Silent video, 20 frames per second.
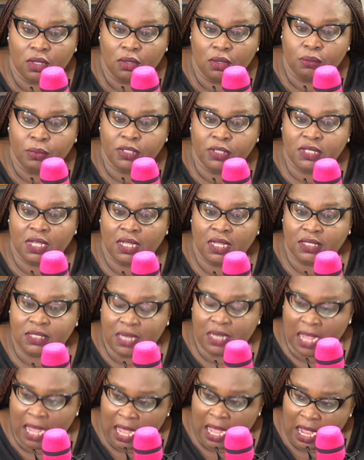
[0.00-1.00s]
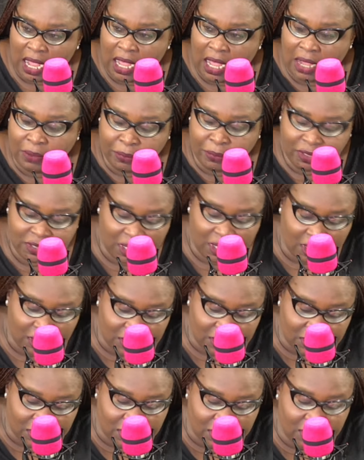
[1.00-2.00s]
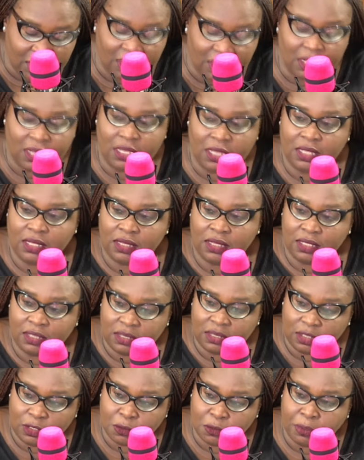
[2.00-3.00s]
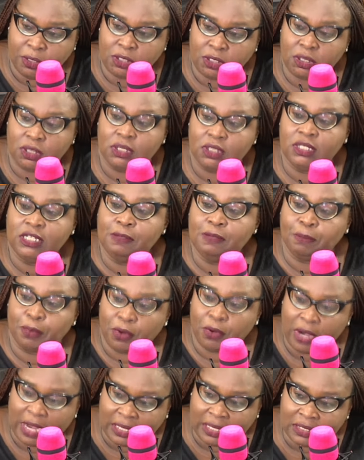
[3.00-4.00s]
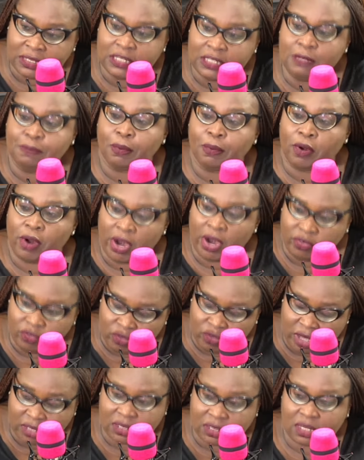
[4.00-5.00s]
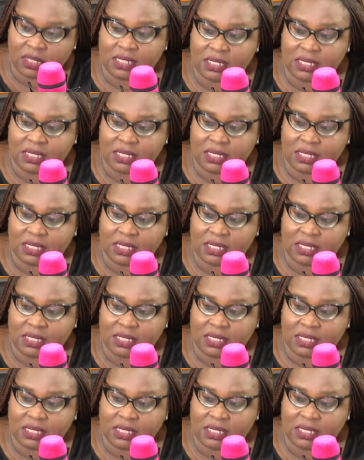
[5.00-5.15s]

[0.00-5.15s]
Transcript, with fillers: which are uh, which are digging this situation deeper and deeper, are addressed